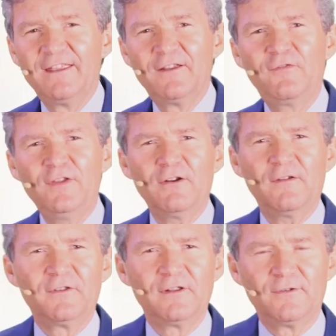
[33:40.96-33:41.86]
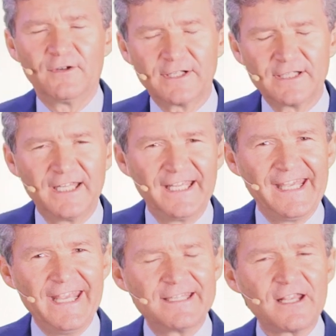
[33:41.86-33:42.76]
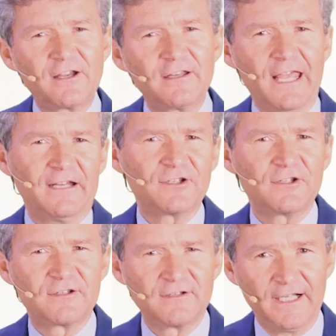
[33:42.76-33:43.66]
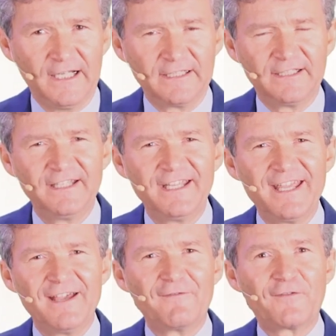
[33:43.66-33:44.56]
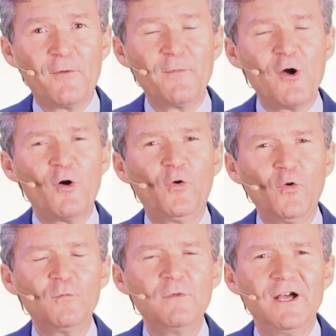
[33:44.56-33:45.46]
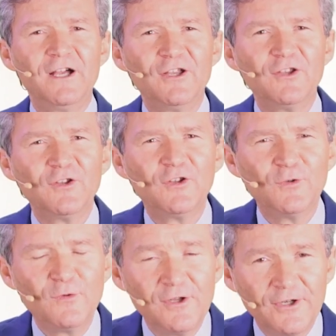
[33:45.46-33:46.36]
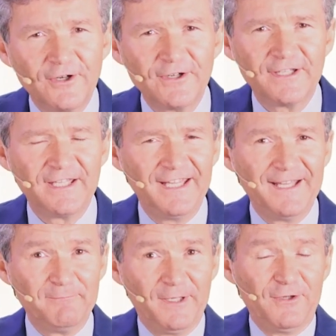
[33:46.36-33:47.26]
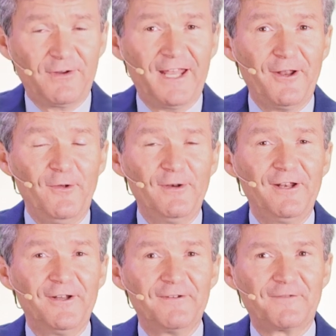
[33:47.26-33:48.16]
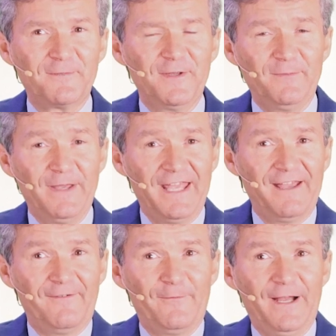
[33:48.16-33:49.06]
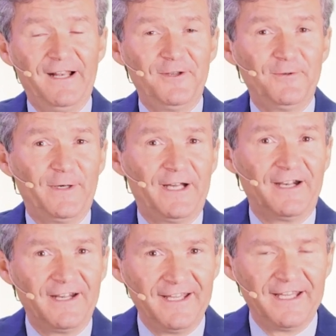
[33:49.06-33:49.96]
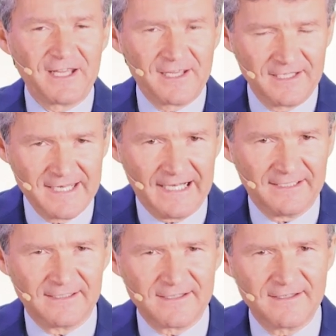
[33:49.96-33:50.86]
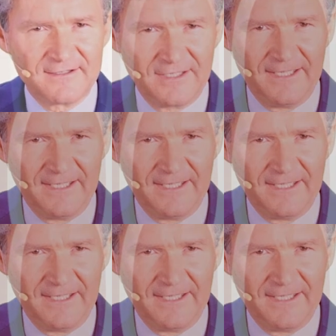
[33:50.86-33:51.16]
the fear of the Lord is the connection to God from whom you learn. But you can only learn from him while you are connected to